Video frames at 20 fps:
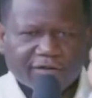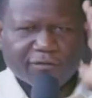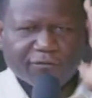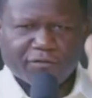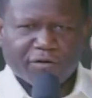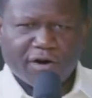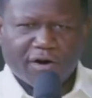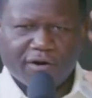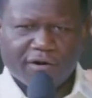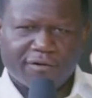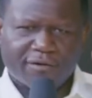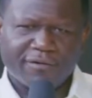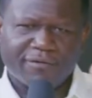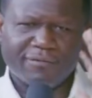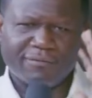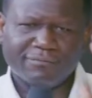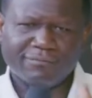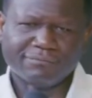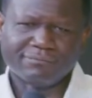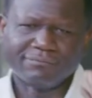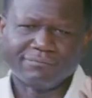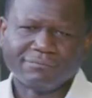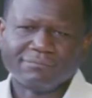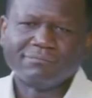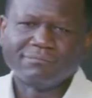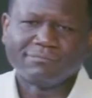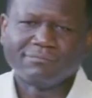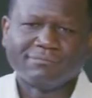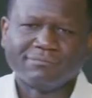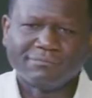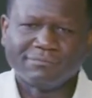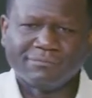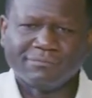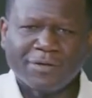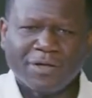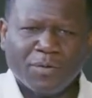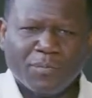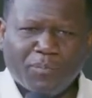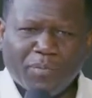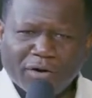of God.
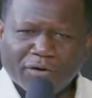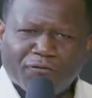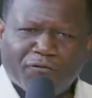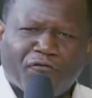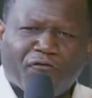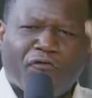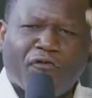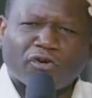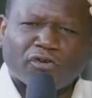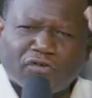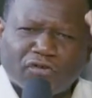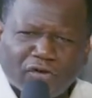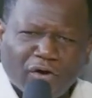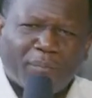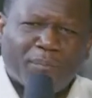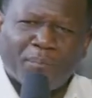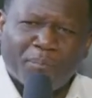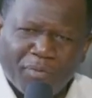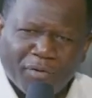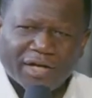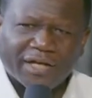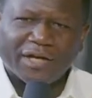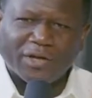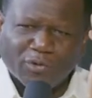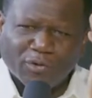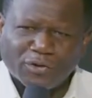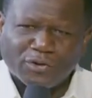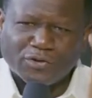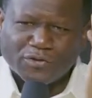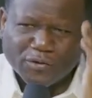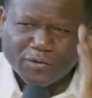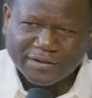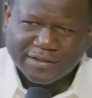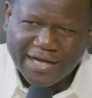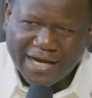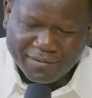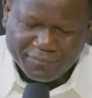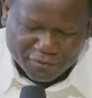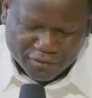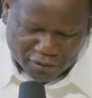But for somebody who took time to